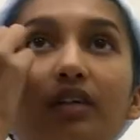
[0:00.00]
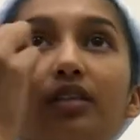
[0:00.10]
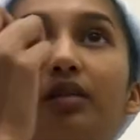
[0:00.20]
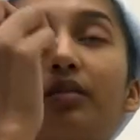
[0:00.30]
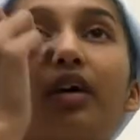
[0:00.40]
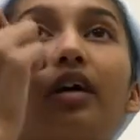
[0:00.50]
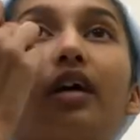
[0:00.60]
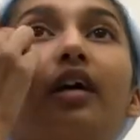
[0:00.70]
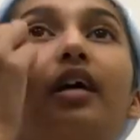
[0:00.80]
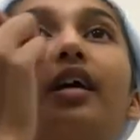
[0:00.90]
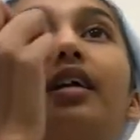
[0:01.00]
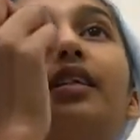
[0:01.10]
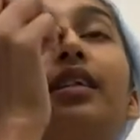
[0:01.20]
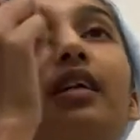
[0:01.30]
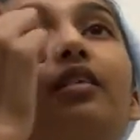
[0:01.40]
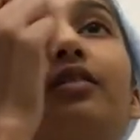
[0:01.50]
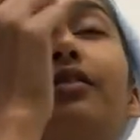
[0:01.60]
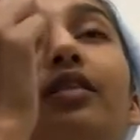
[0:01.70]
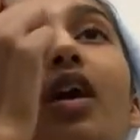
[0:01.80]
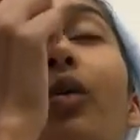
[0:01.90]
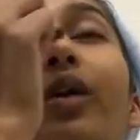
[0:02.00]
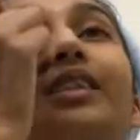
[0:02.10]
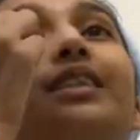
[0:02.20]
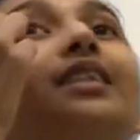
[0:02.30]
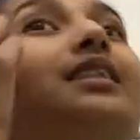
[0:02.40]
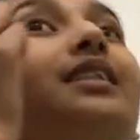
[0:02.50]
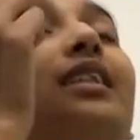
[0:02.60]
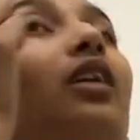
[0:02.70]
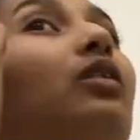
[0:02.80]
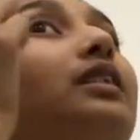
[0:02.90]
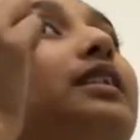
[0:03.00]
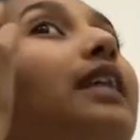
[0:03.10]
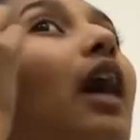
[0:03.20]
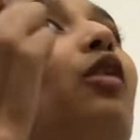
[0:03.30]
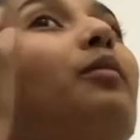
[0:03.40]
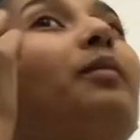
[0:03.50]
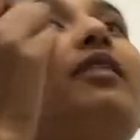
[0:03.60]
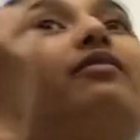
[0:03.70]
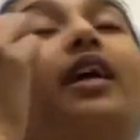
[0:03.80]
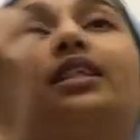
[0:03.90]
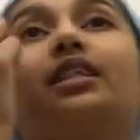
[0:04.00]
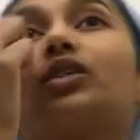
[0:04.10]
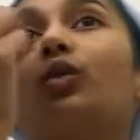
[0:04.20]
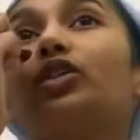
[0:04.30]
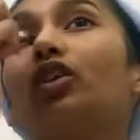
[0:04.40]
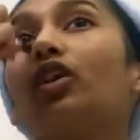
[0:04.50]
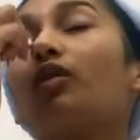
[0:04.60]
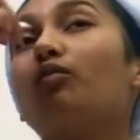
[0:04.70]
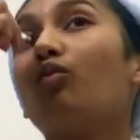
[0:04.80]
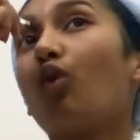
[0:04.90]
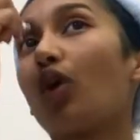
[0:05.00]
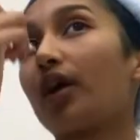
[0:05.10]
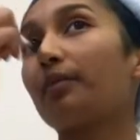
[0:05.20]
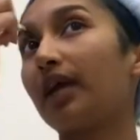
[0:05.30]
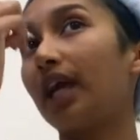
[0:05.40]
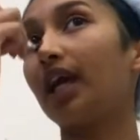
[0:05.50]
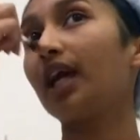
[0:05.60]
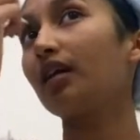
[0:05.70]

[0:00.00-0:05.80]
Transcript: some part, and if once this settles down on my face, it's going to look more pink.